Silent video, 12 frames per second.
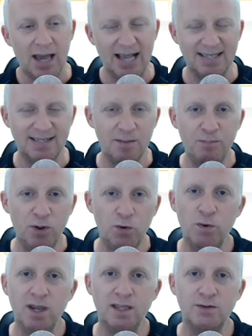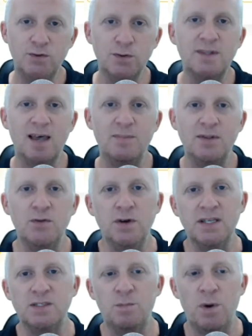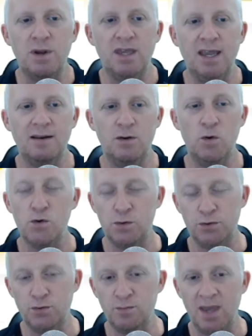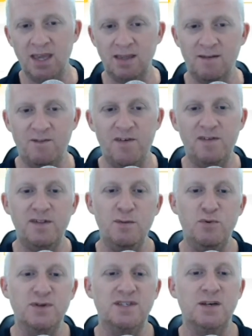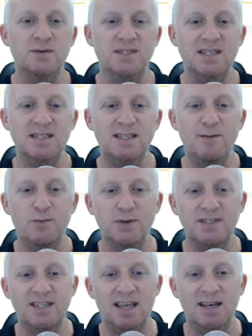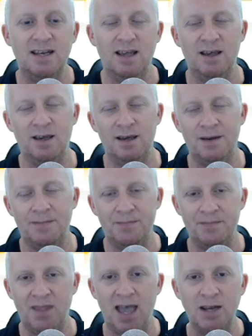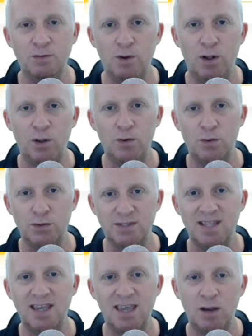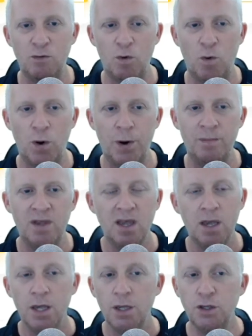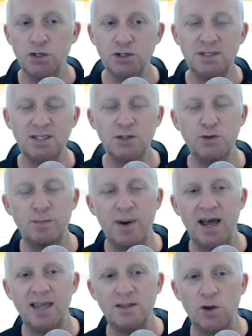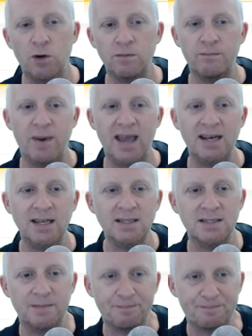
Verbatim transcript: A simple way to tap into this market or to make fifty percent or sixty percent um, annual or staking reward, you just need to buy it on Binance